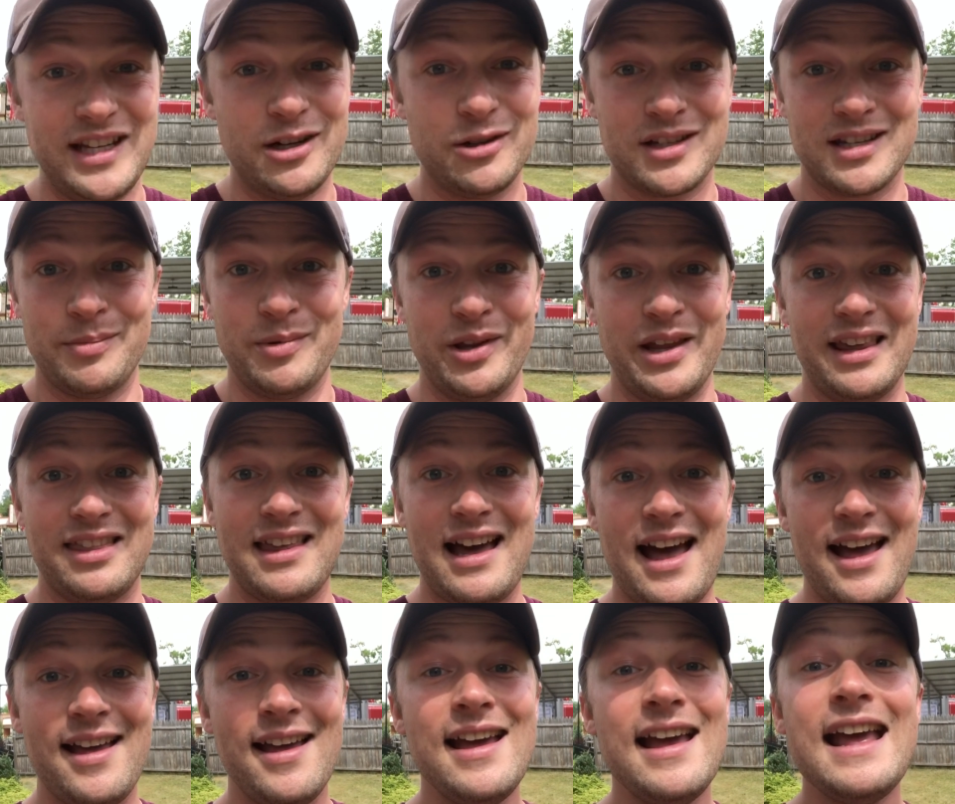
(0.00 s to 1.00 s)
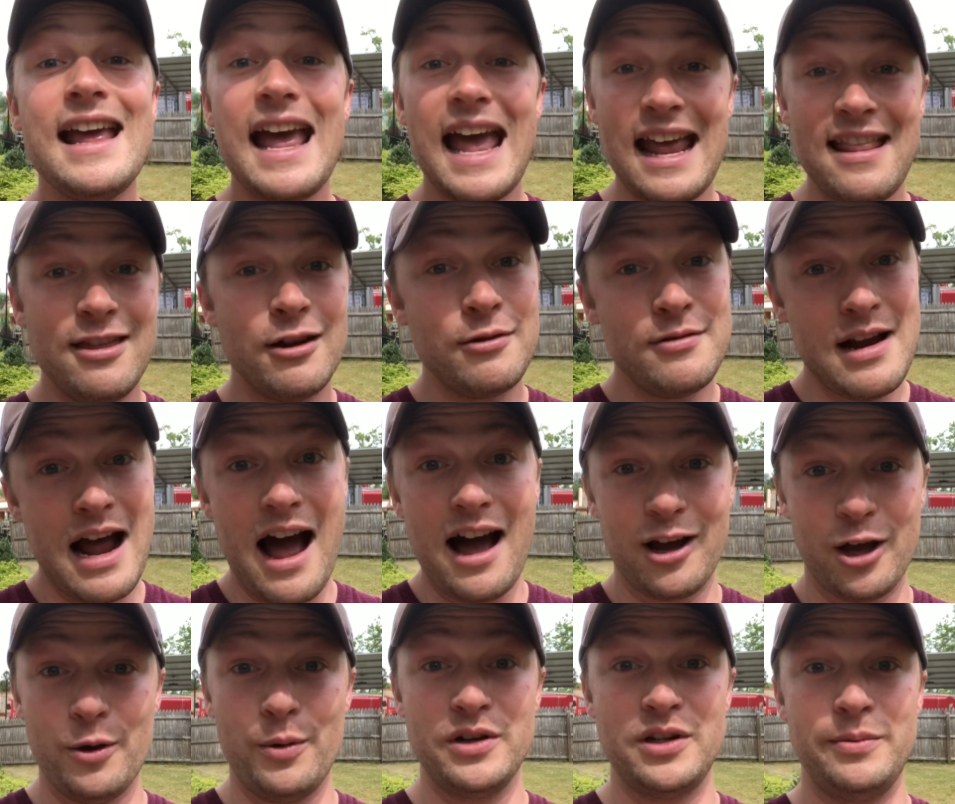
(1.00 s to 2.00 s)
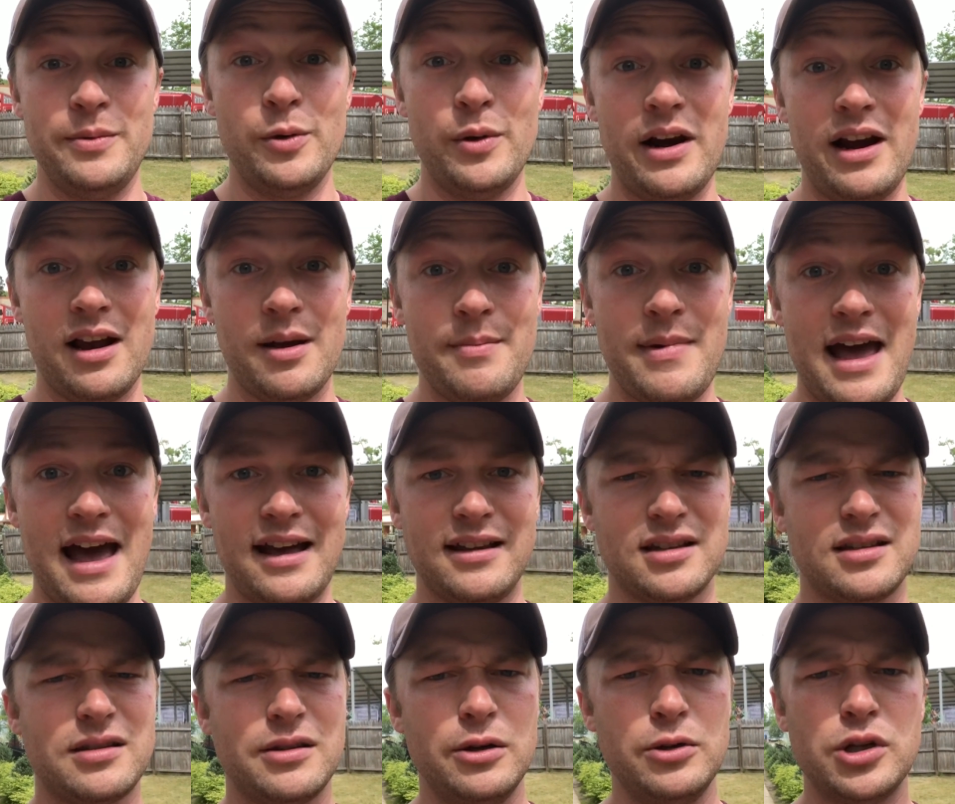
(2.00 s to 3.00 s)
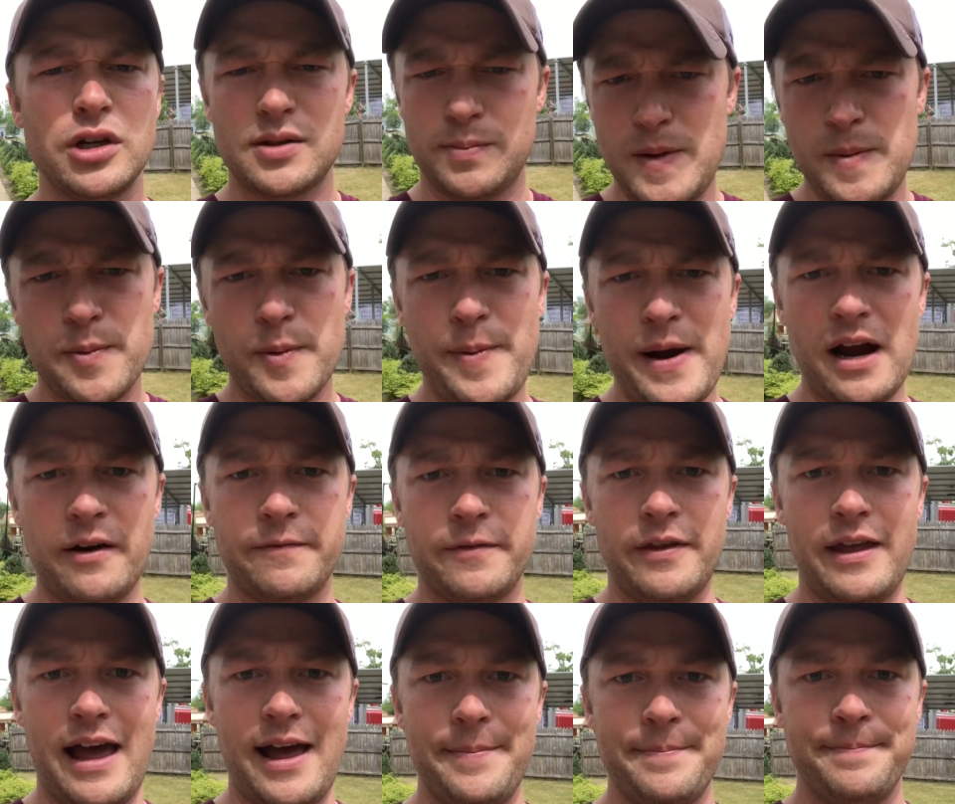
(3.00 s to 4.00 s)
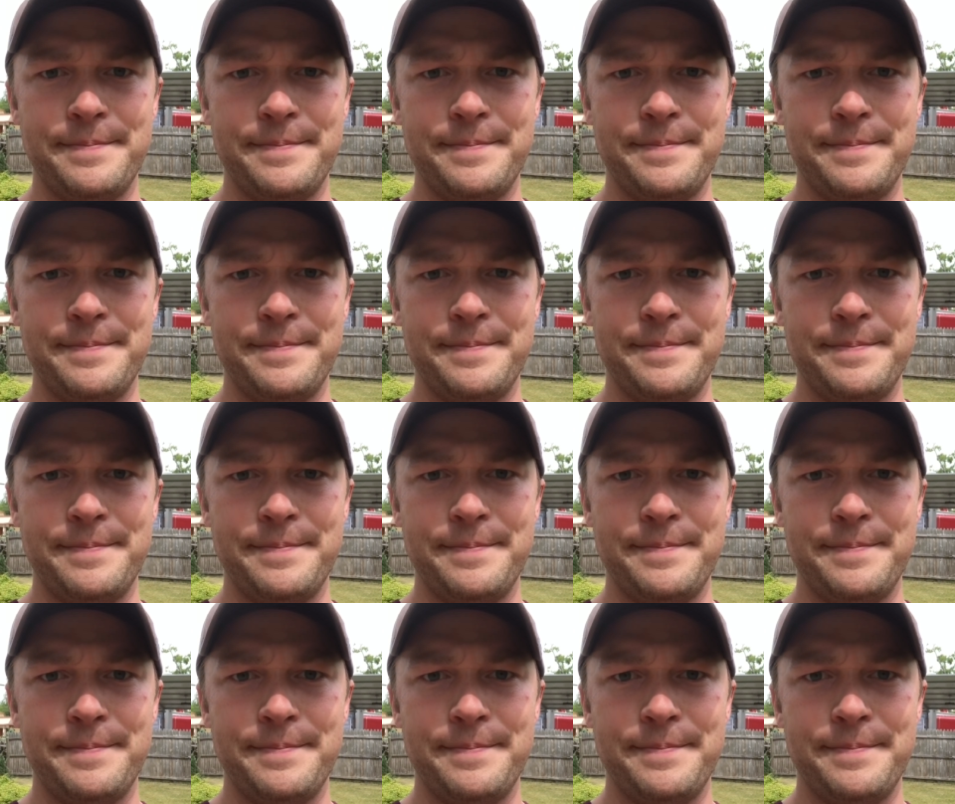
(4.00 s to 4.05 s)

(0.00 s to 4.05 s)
or something like that, and they're not going to be wearing a mask. So just be prepared for that.